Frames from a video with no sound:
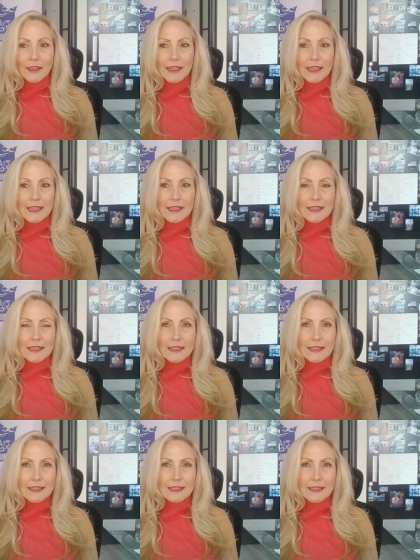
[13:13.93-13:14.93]

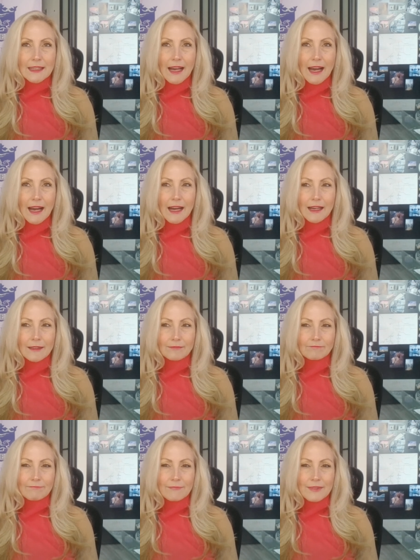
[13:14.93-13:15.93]
is
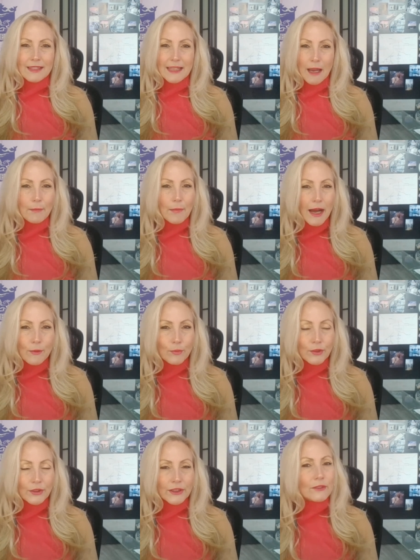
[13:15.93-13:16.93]

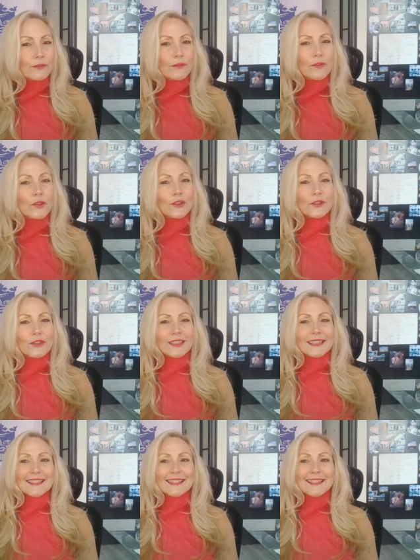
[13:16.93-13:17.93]
semi-working for an
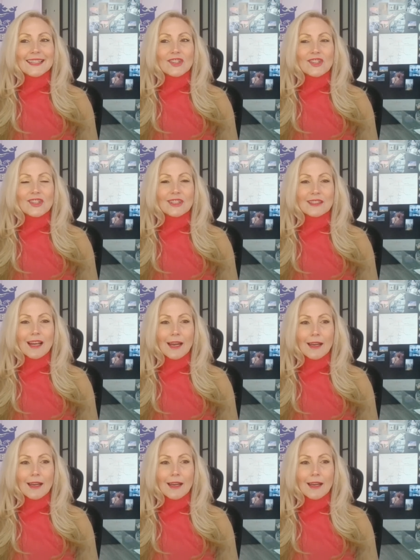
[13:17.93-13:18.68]
organization,